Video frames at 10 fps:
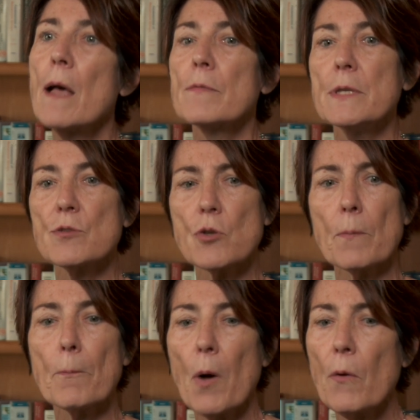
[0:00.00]
These are
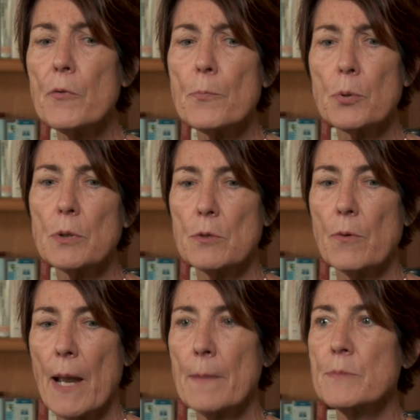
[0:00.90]
both
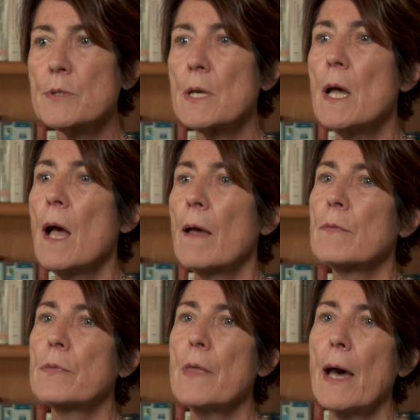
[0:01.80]
programs
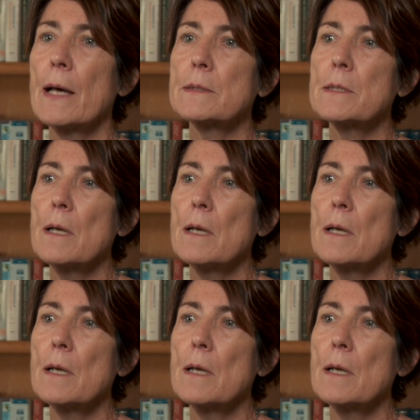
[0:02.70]
that,